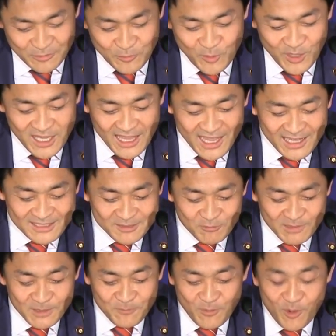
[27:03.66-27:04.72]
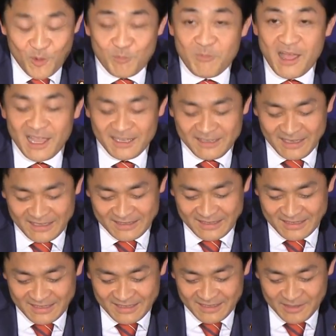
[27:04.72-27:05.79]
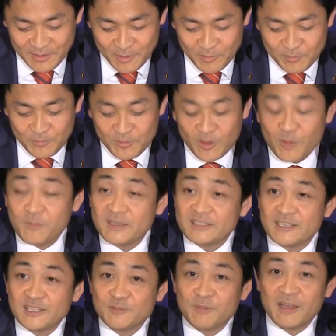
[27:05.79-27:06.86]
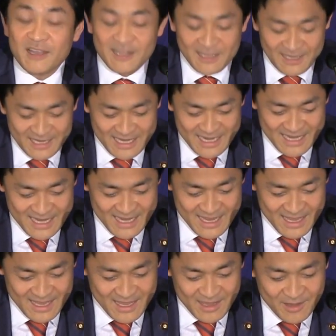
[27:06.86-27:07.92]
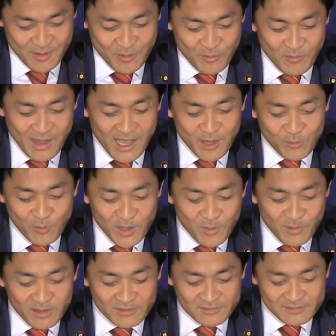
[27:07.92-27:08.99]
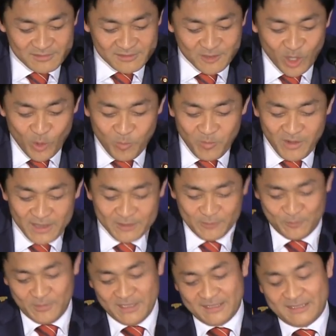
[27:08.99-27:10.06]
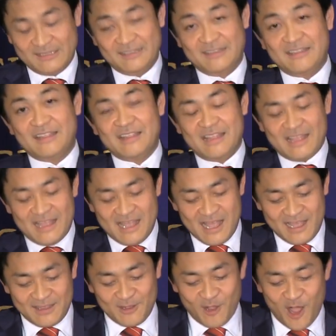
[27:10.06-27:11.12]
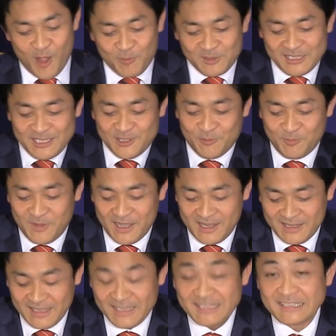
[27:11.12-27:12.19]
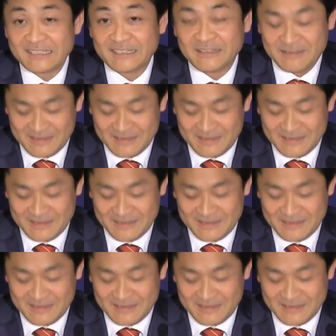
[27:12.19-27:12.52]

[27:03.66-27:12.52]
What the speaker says: We are the reform-minded pro-business party. While we will cooperate with other opposition parties